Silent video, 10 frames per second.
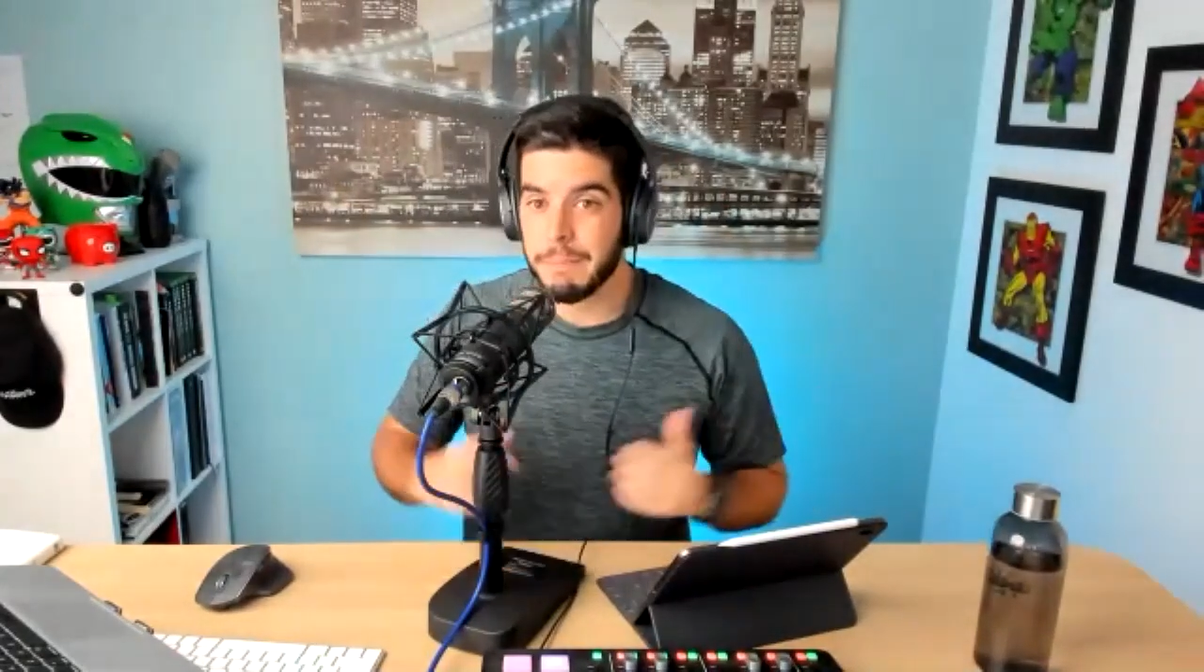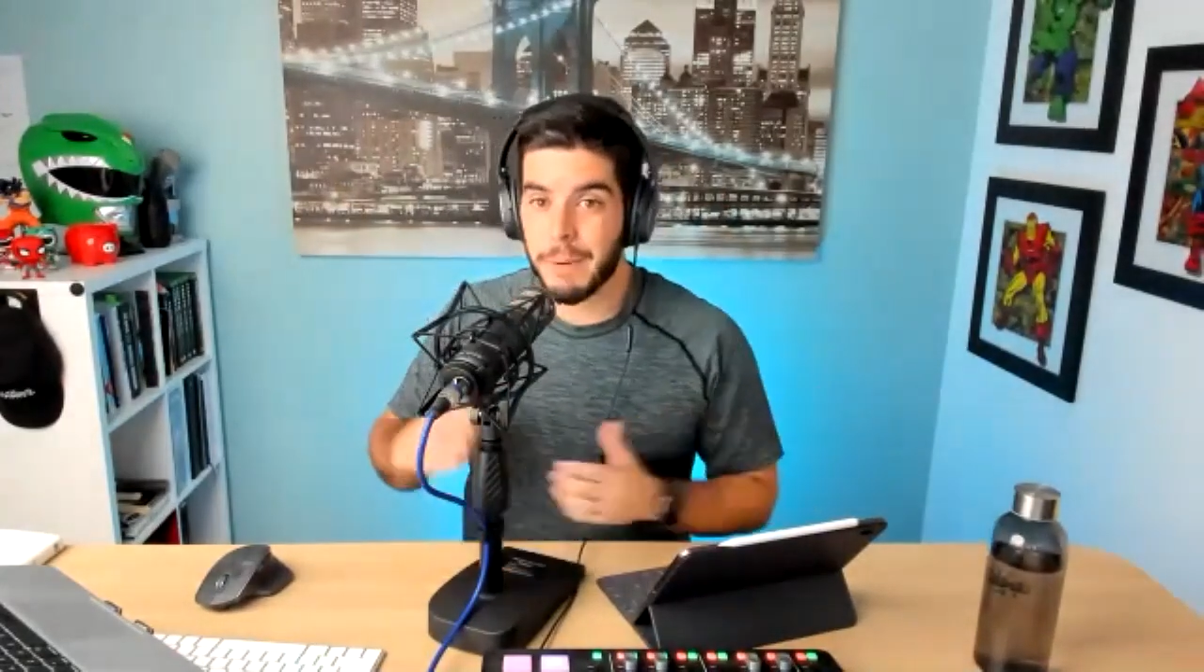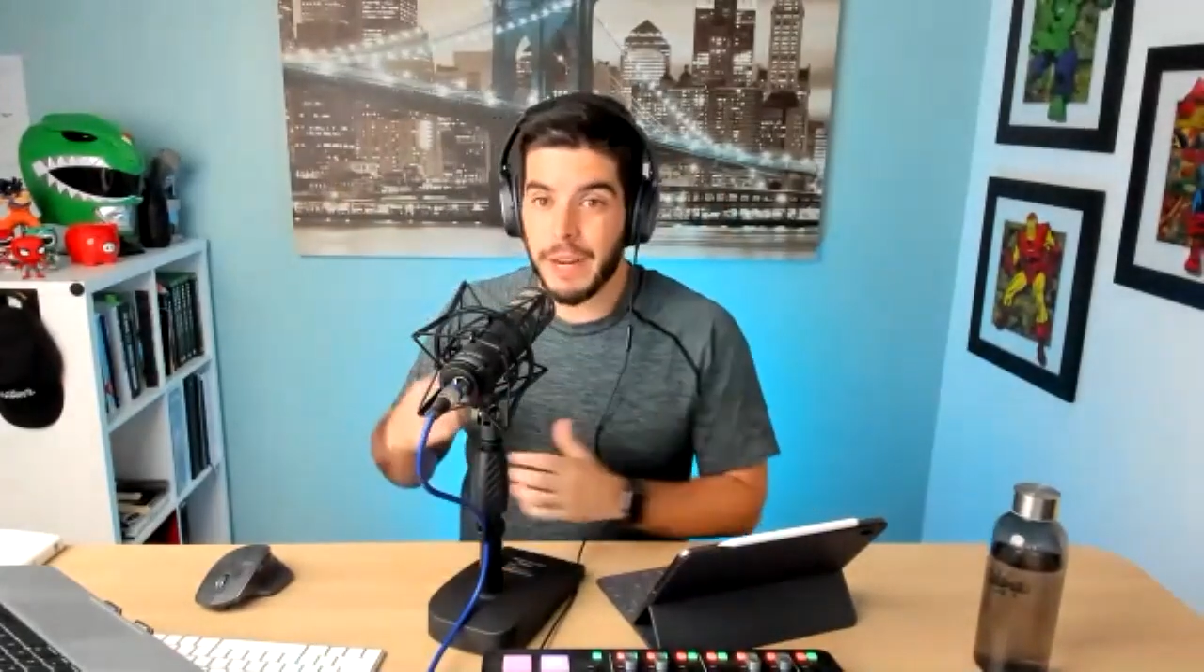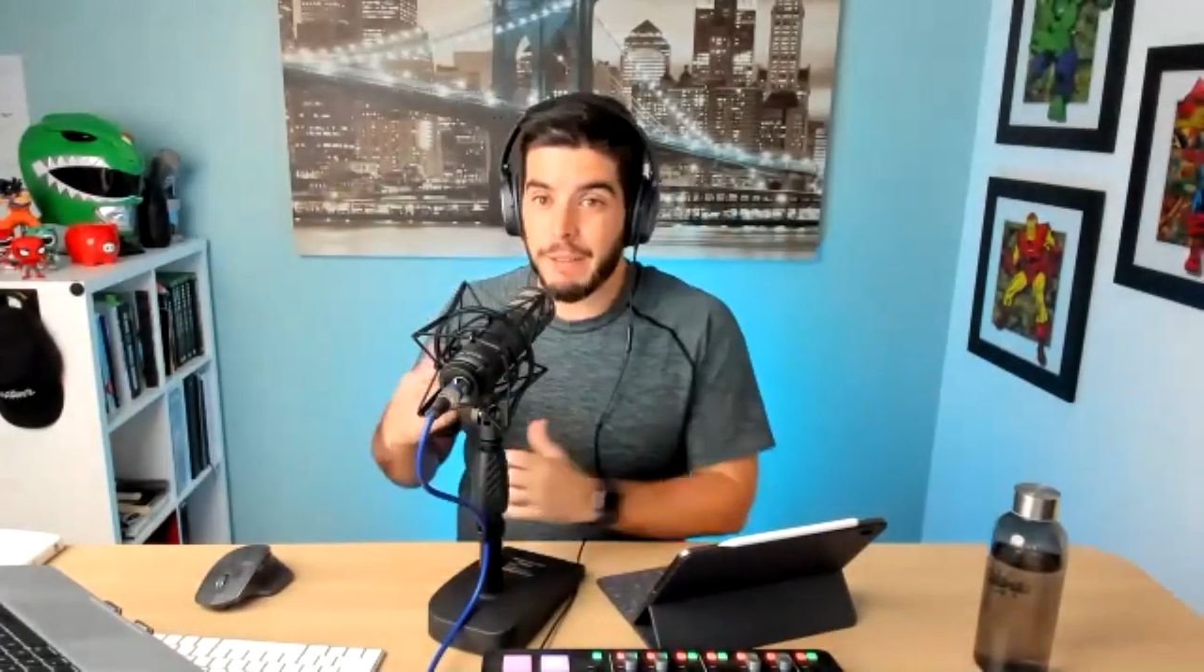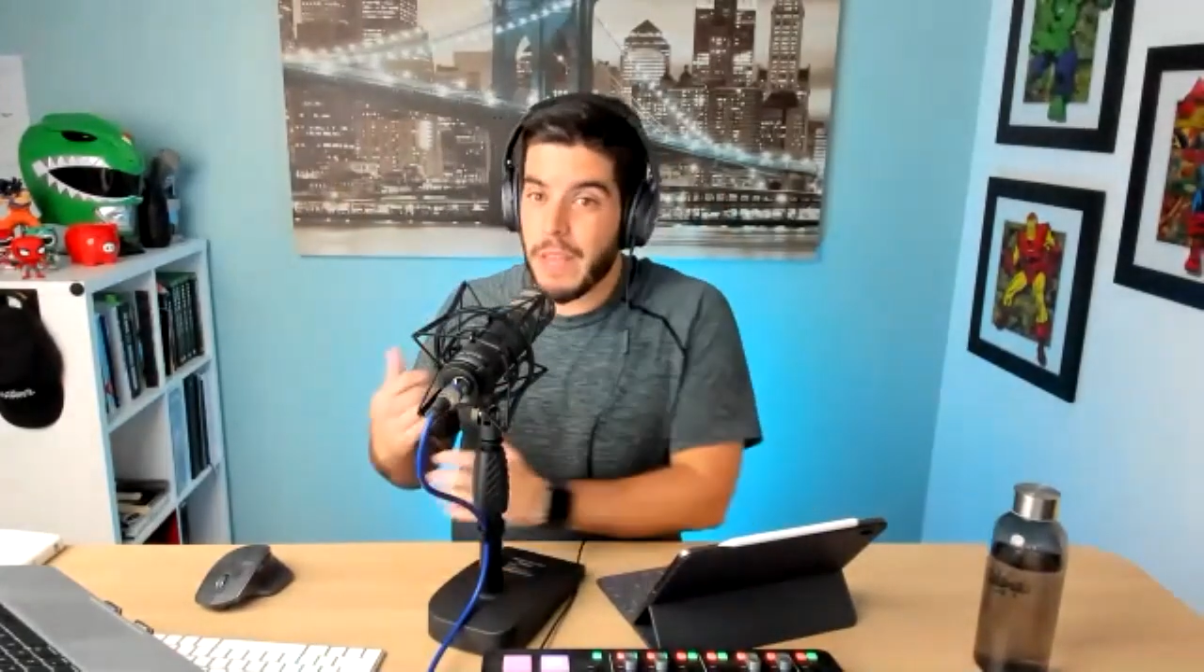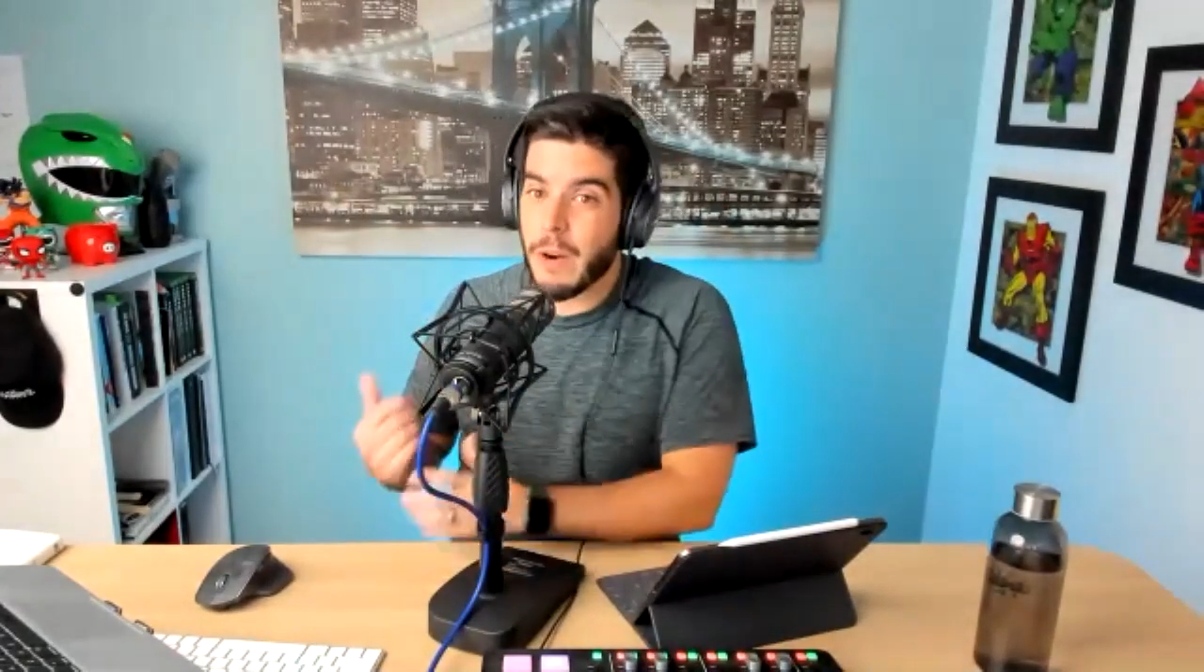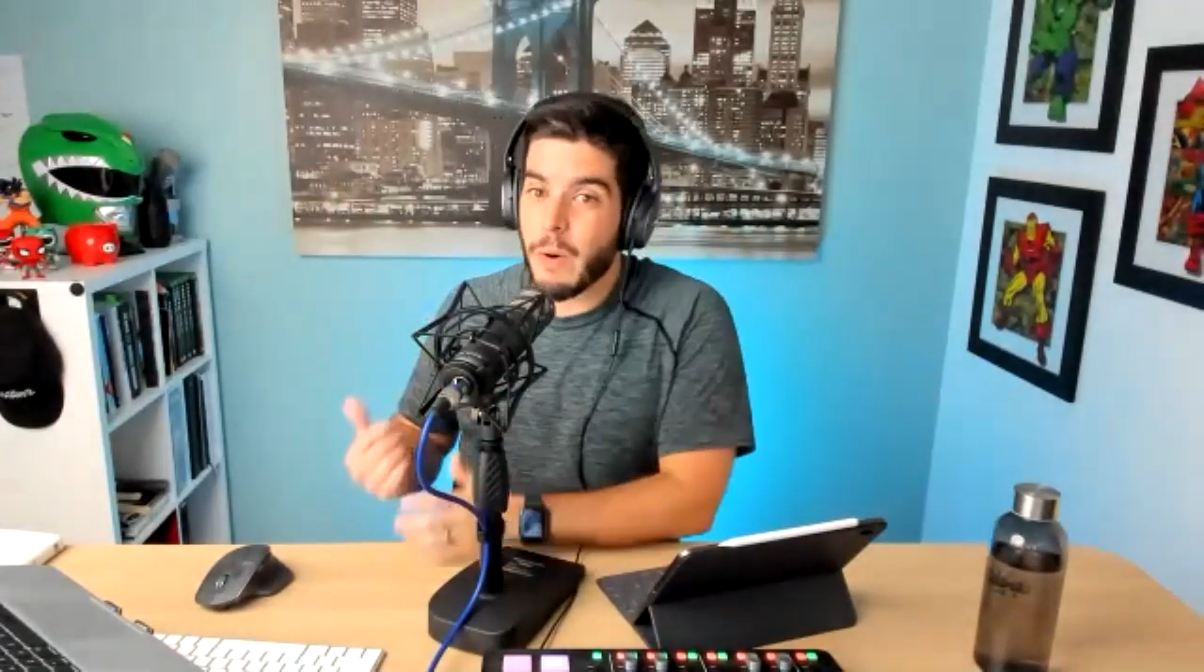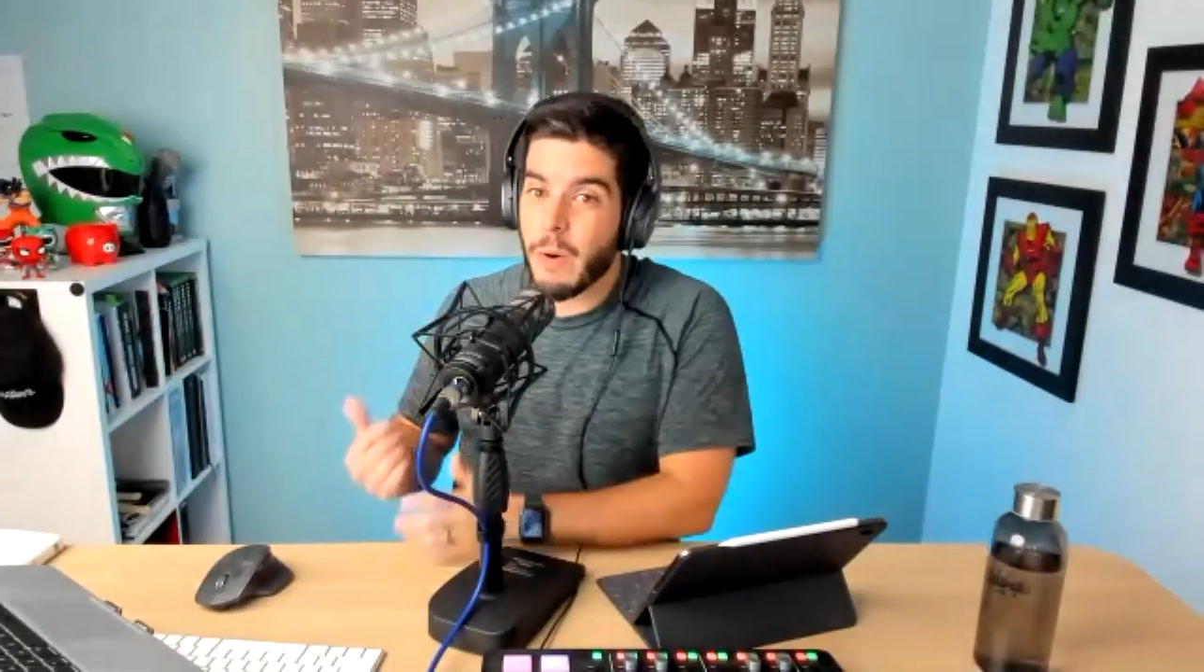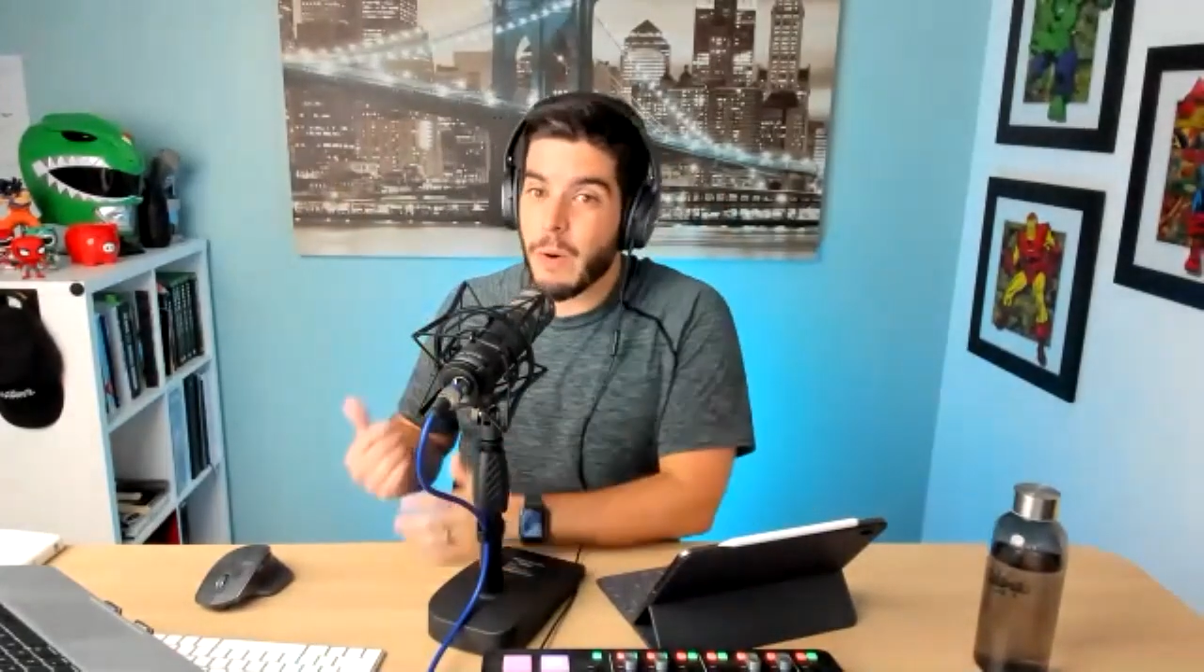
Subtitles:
but if they don't